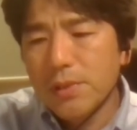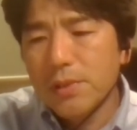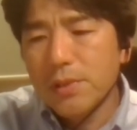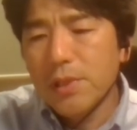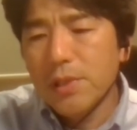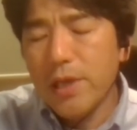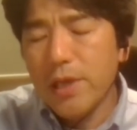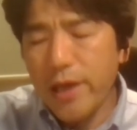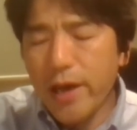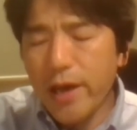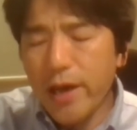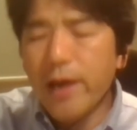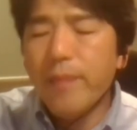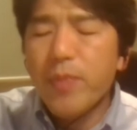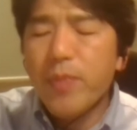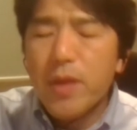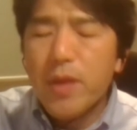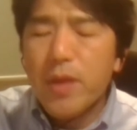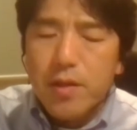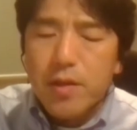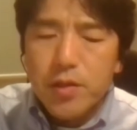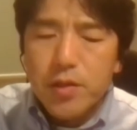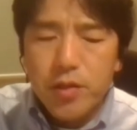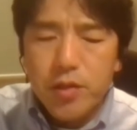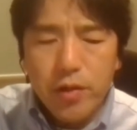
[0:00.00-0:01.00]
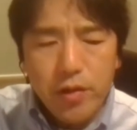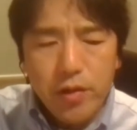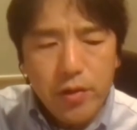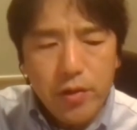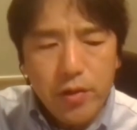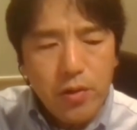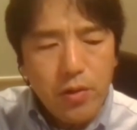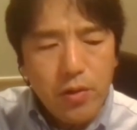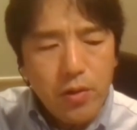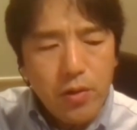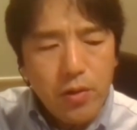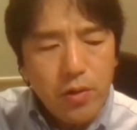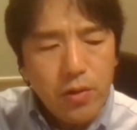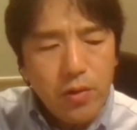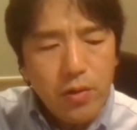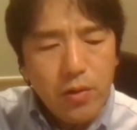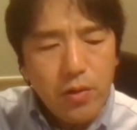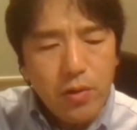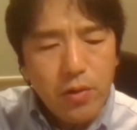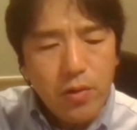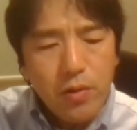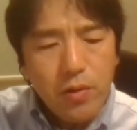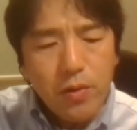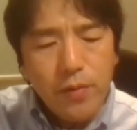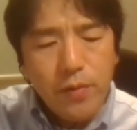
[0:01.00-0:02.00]
Yeah.
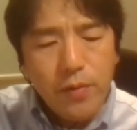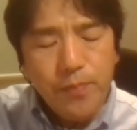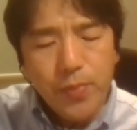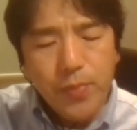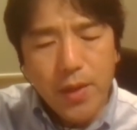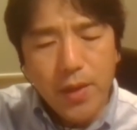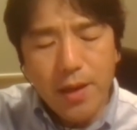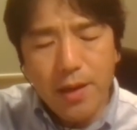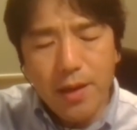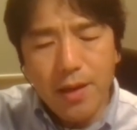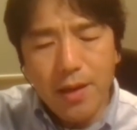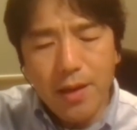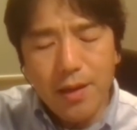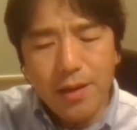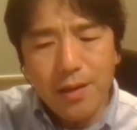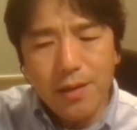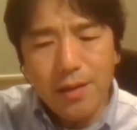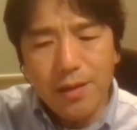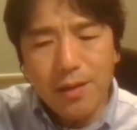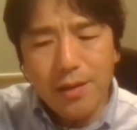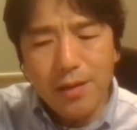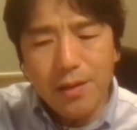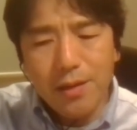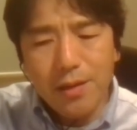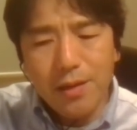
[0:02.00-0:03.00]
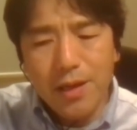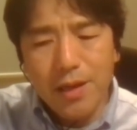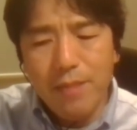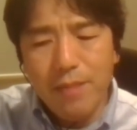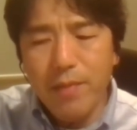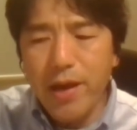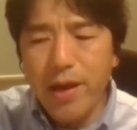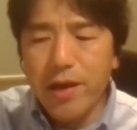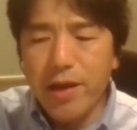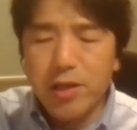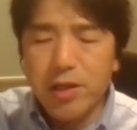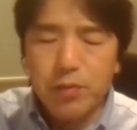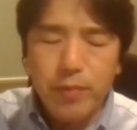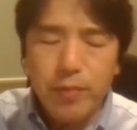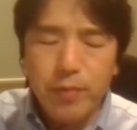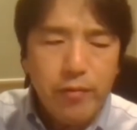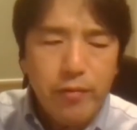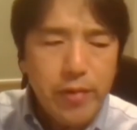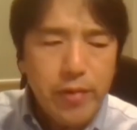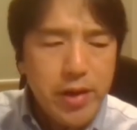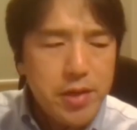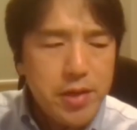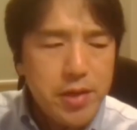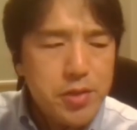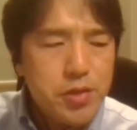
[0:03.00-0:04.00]
So in my
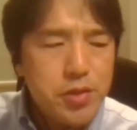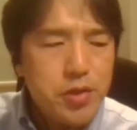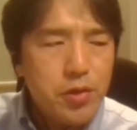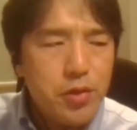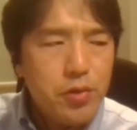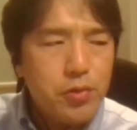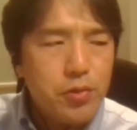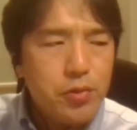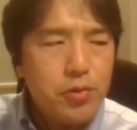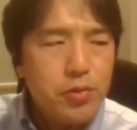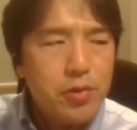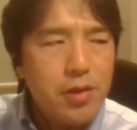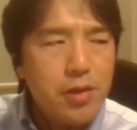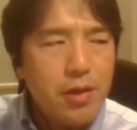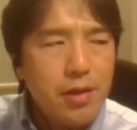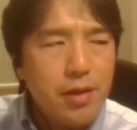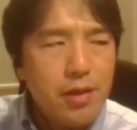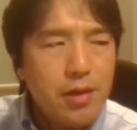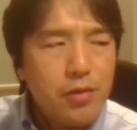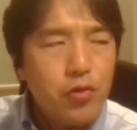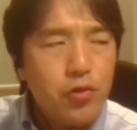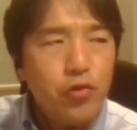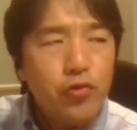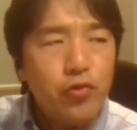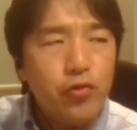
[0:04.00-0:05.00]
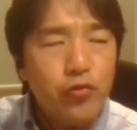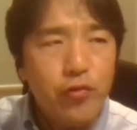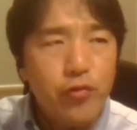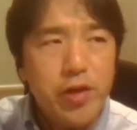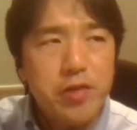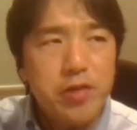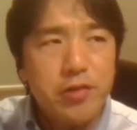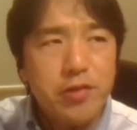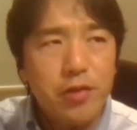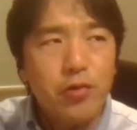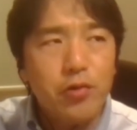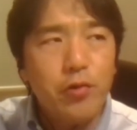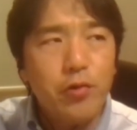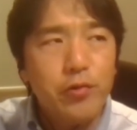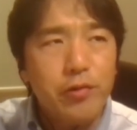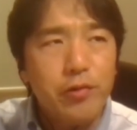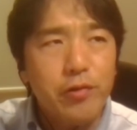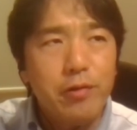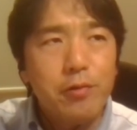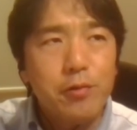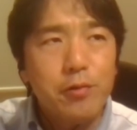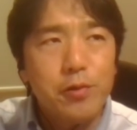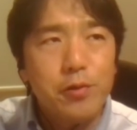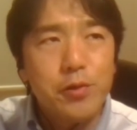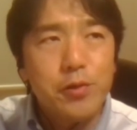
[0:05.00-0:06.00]
experience, so to treat the
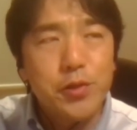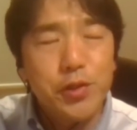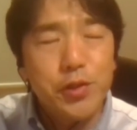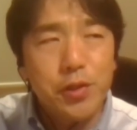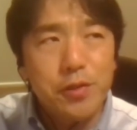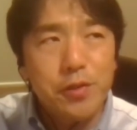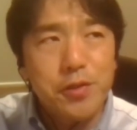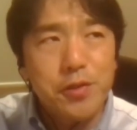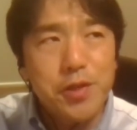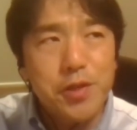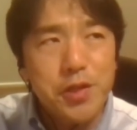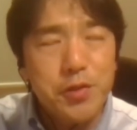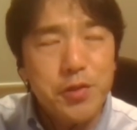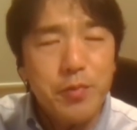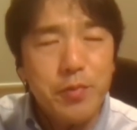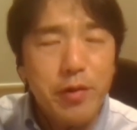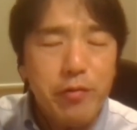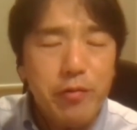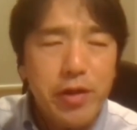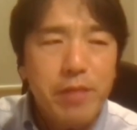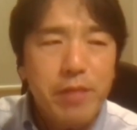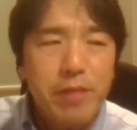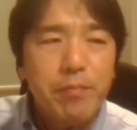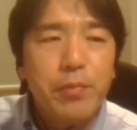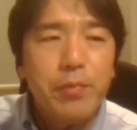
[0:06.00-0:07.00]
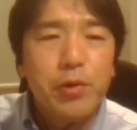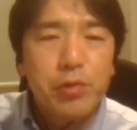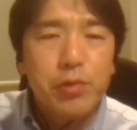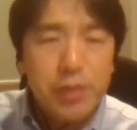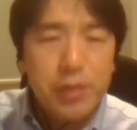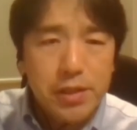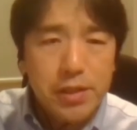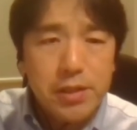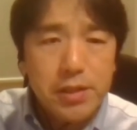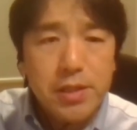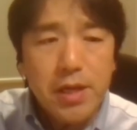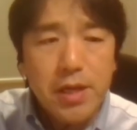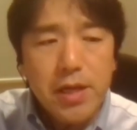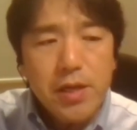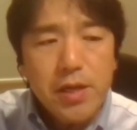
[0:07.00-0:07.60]
total occlusion is very important.